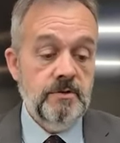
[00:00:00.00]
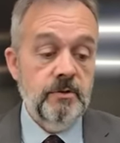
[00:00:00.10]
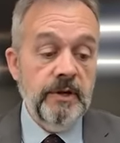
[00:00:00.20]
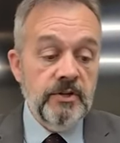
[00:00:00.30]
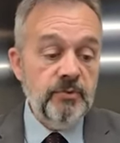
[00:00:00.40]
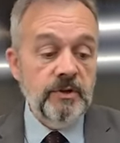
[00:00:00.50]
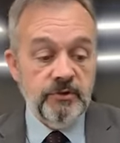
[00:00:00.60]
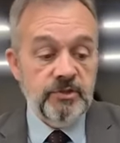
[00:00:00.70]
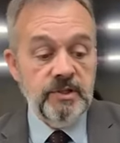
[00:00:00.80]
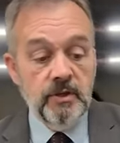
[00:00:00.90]
So
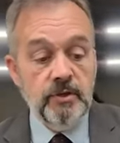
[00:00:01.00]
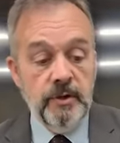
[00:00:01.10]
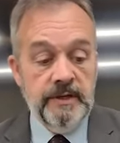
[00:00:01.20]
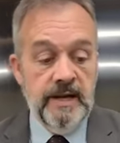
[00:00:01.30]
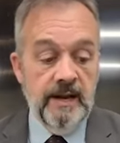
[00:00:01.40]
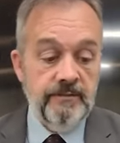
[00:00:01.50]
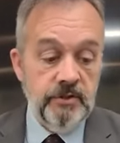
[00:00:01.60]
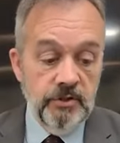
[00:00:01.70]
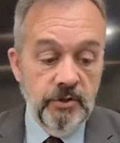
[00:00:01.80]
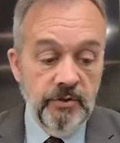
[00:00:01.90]
Israel's still going to have
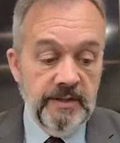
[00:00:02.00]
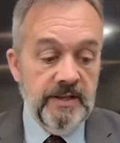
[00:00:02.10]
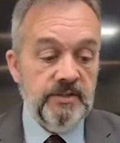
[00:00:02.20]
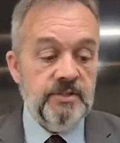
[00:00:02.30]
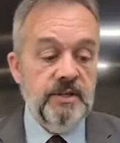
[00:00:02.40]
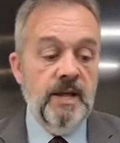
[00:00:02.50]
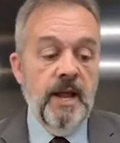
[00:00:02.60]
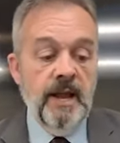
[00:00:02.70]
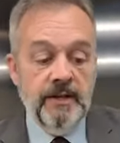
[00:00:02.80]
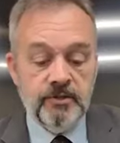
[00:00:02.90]
to do this,
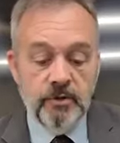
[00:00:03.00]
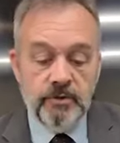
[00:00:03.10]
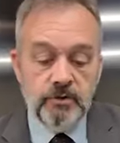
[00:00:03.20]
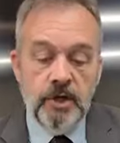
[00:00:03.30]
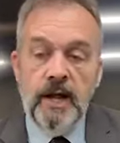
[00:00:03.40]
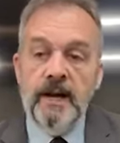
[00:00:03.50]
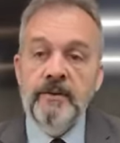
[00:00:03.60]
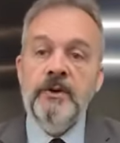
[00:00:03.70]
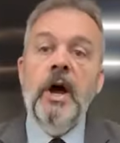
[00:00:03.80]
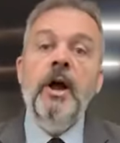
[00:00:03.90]
and, and so there's a lot
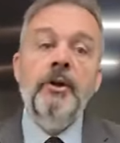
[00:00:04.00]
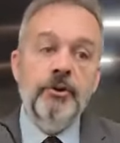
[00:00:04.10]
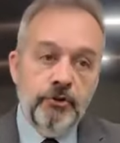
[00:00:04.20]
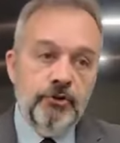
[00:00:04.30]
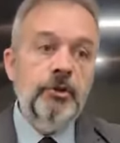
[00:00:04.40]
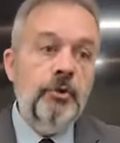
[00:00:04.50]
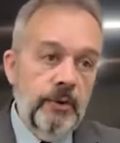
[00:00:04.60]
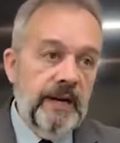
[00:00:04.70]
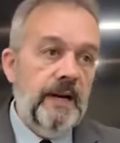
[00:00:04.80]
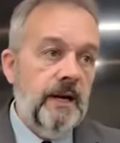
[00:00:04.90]
of
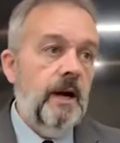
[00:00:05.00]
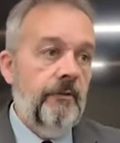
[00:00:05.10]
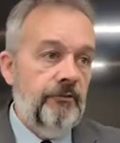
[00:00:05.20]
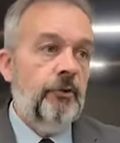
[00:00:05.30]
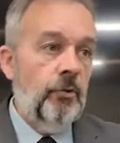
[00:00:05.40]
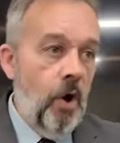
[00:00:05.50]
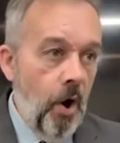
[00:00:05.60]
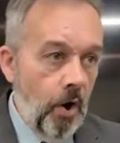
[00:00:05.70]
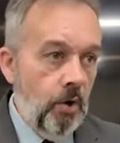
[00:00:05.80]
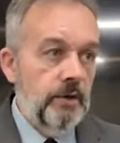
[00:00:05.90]
undoing of the
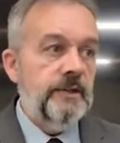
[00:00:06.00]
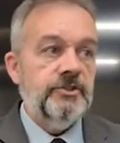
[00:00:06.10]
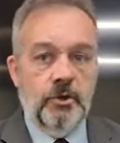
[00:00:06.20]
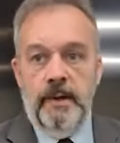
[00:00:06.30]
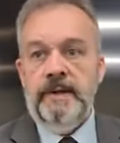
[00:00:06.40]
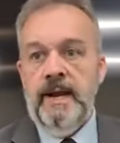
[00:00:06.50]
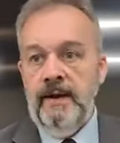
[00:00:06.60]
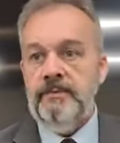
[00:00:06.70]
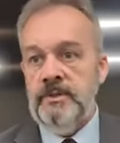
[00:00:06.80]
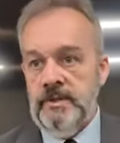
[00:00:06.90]
wrong that's going to
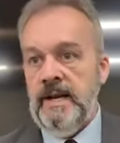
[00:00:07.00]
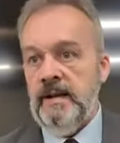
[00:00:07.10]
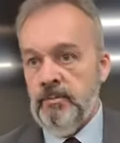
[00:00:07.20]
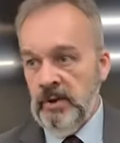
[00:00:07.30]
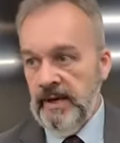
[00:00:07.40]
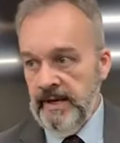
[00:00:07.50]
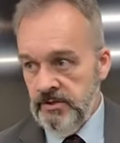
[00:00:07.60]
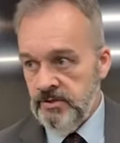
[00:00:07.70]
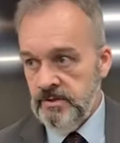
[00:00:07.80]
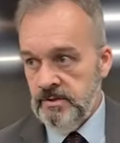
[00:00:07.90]
have to take
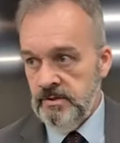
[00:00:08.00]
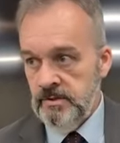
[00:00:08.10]
place.